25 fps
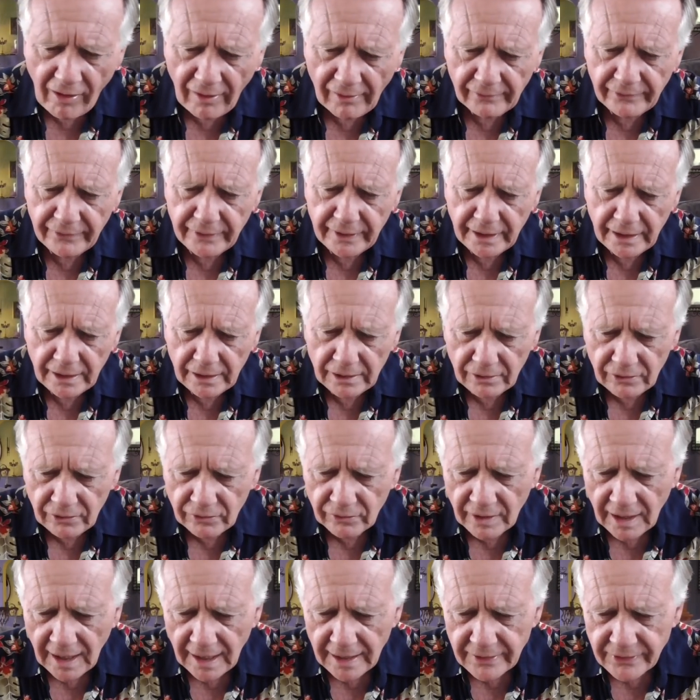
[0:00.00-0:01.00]
The
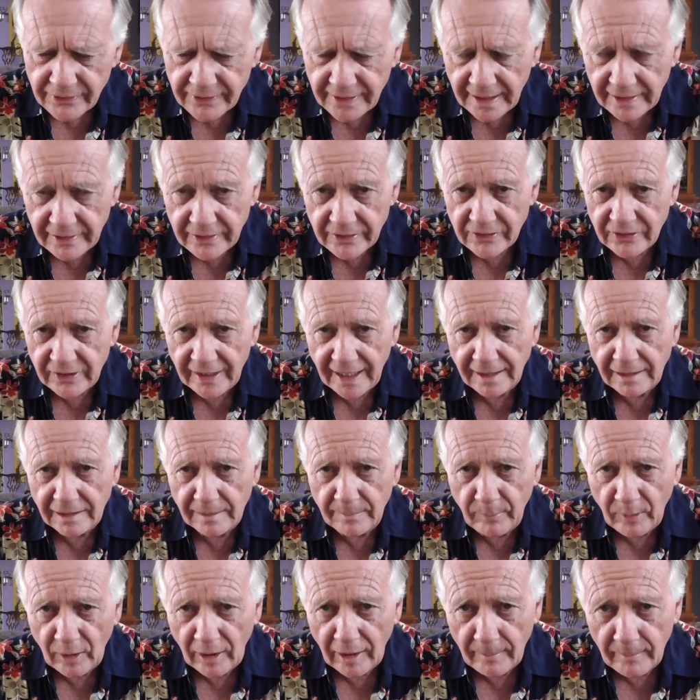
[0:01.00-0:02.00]
United States State
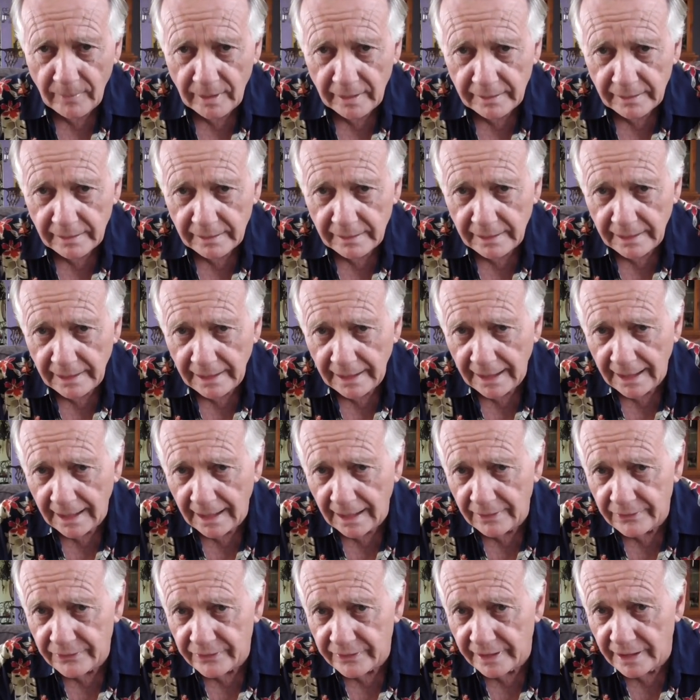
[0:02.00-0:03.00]
Department
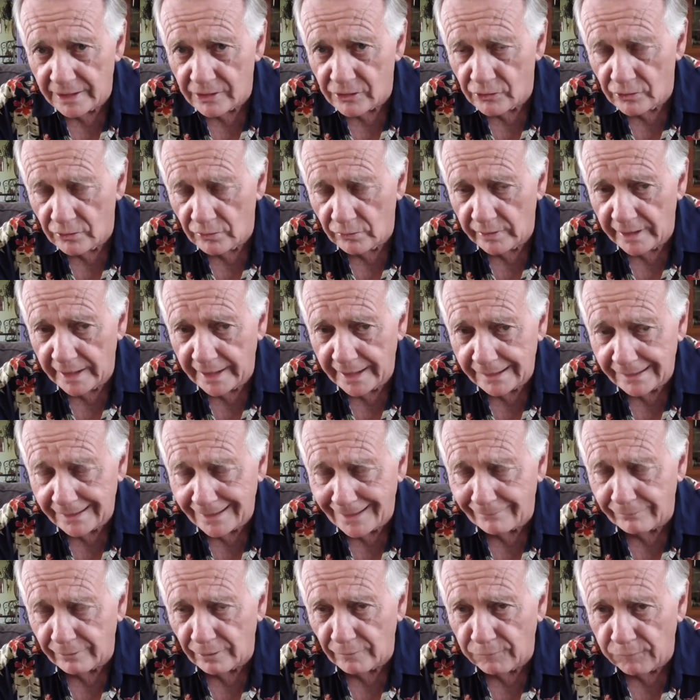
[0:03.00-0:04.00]
has issued a
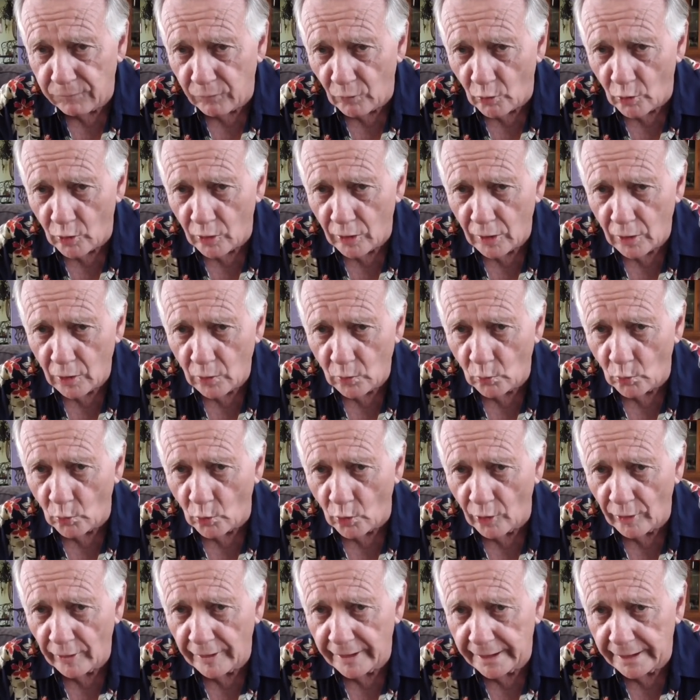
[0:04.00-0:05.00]
level 4
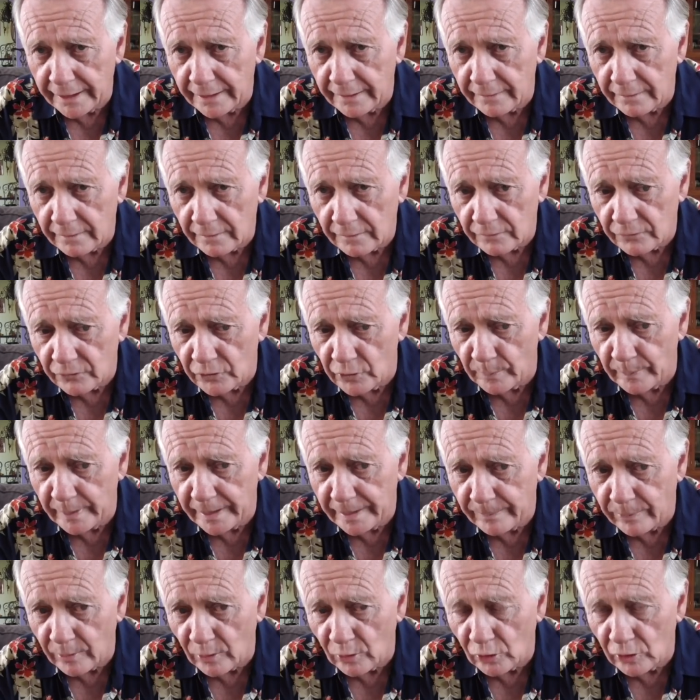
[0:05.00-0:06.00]
warning to
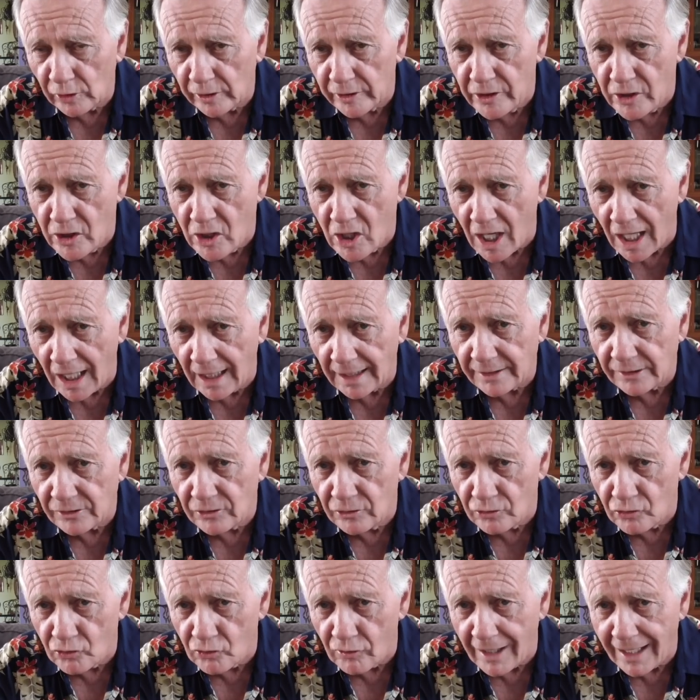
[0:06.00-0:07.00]
people not
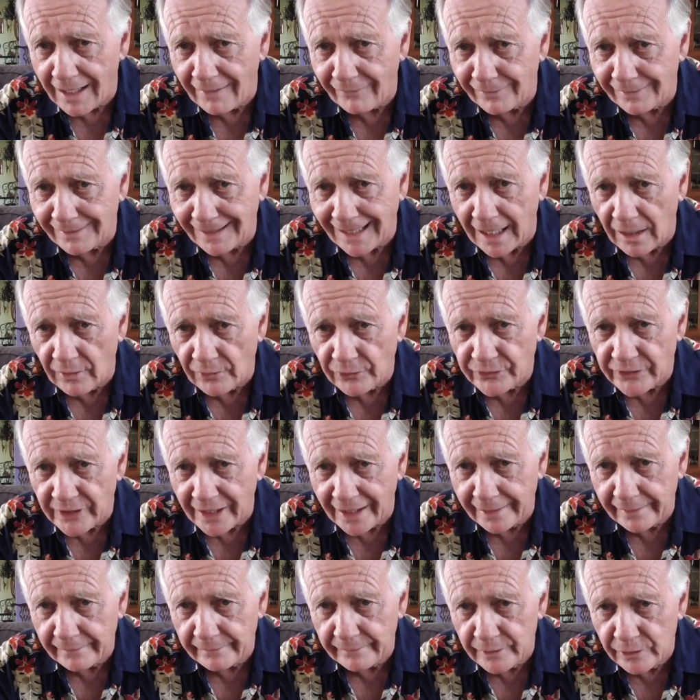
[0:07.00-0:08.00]
to travel
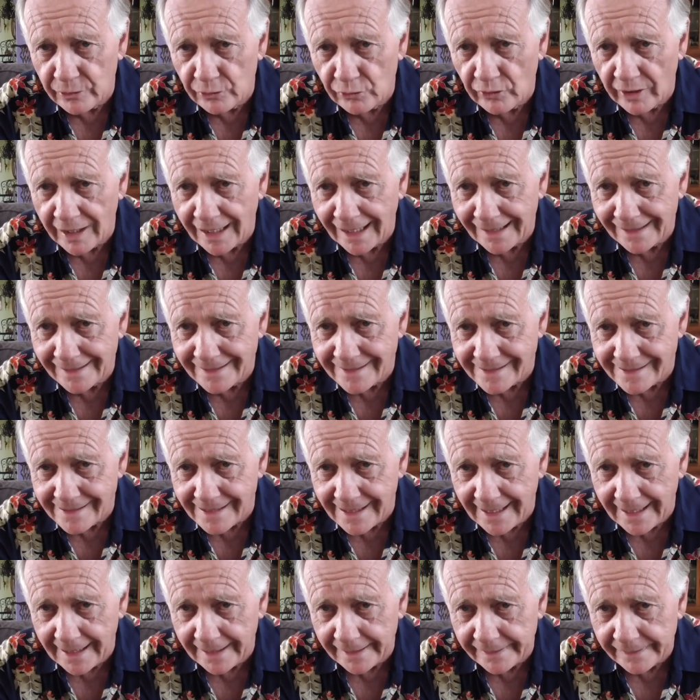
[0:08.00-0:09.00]
outside of the United
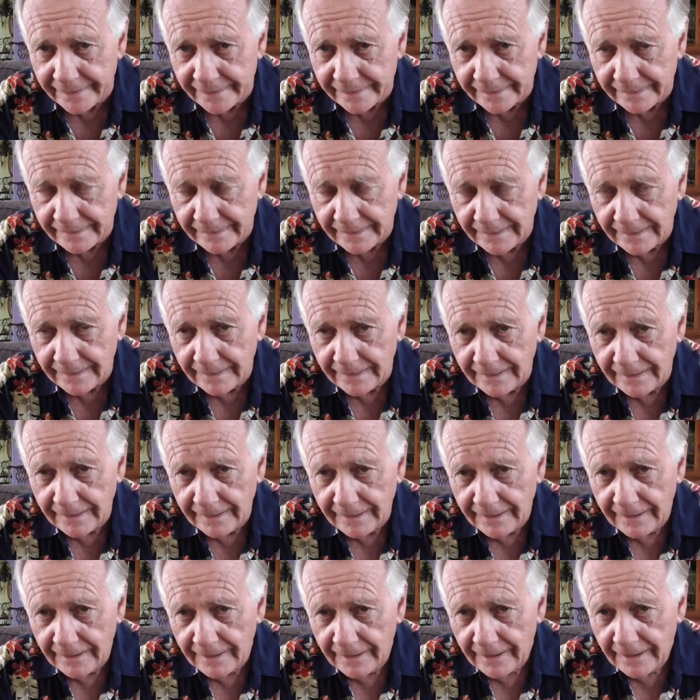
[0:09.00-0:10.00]
States.
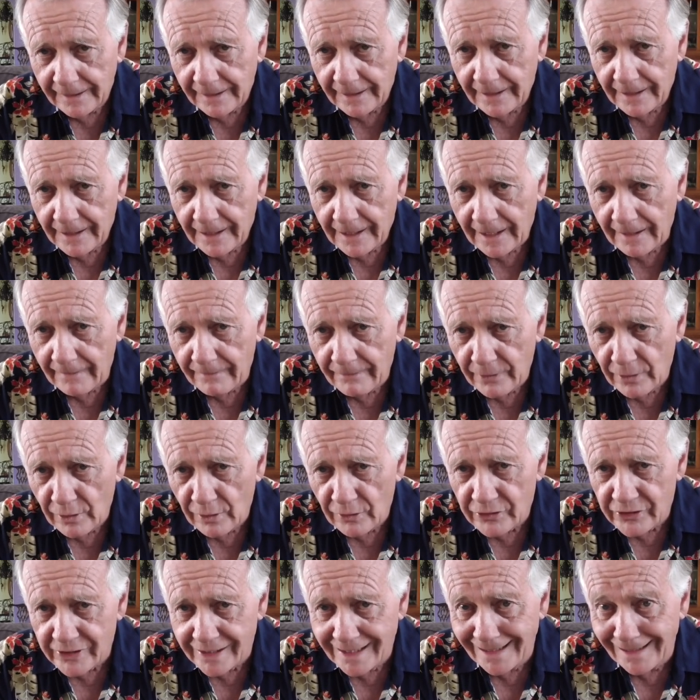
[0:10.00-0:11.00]
And there
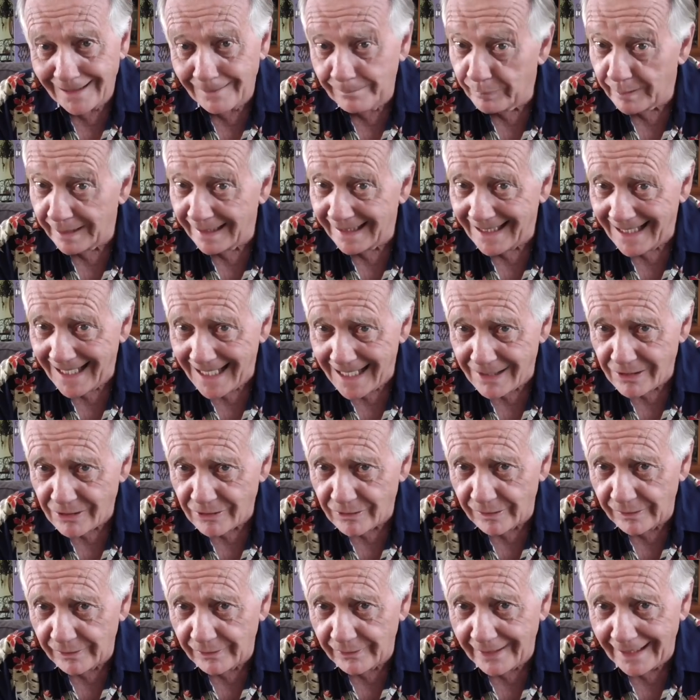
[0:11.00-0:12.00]
is an
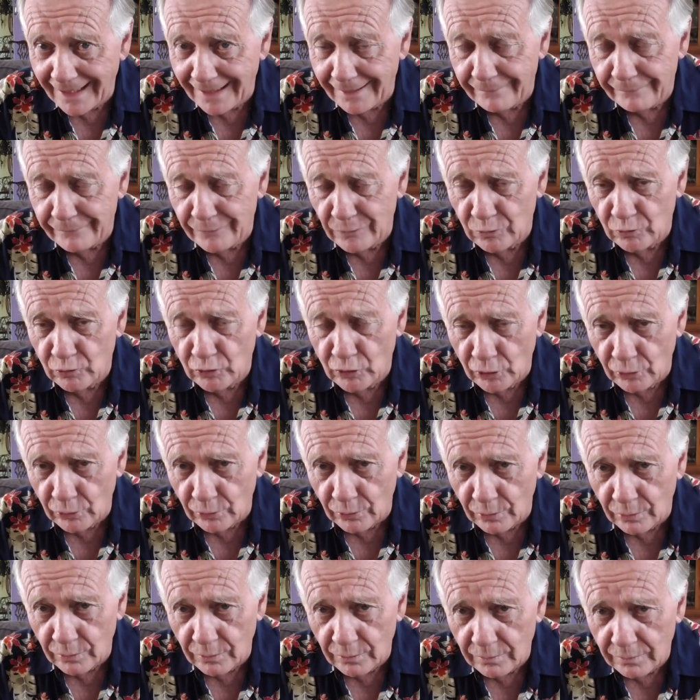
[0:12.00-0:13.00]
implication that if you
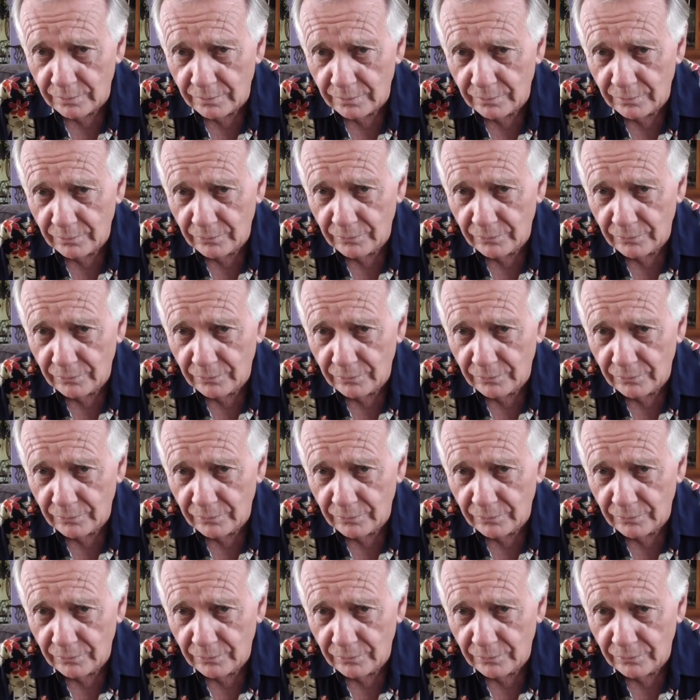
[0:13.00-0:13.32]
do,